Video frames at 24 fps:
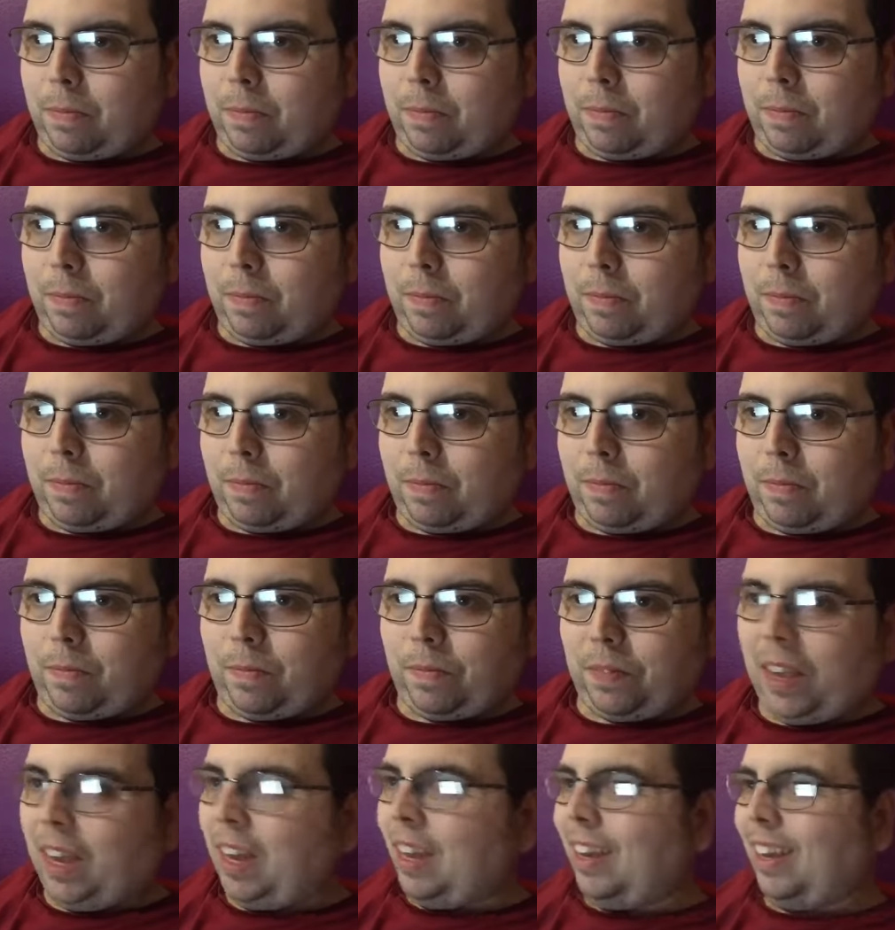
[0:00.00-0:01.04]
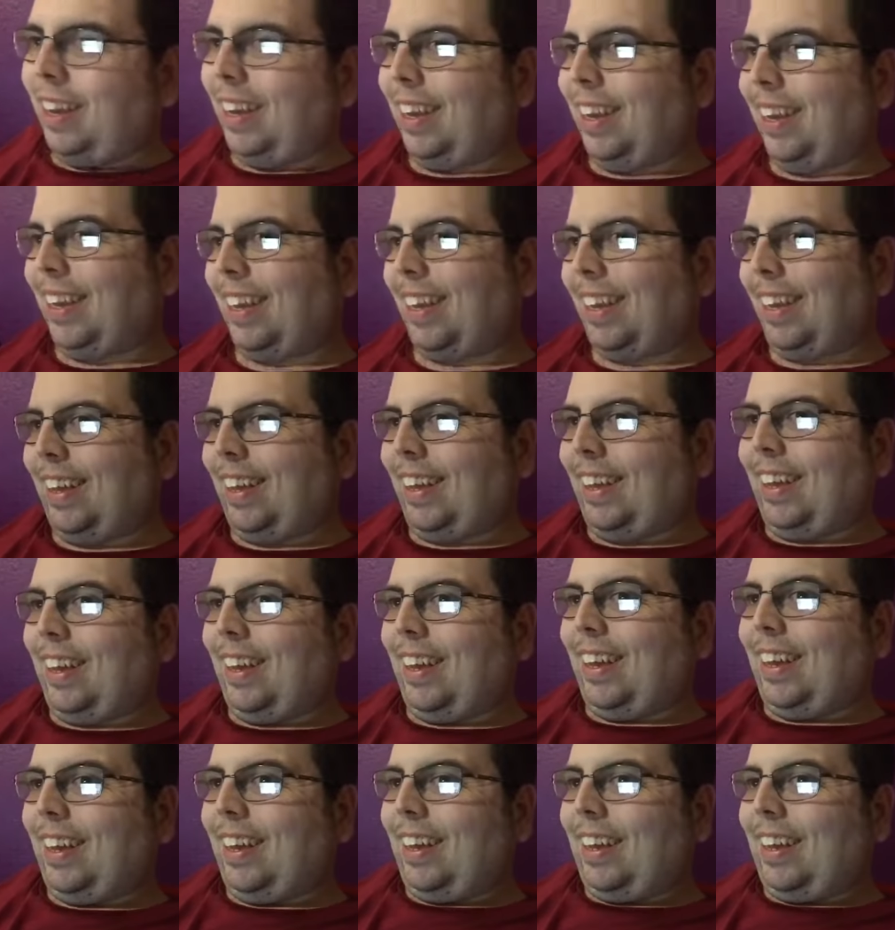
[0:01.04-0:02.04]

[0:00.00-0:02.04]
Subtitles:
[no speech]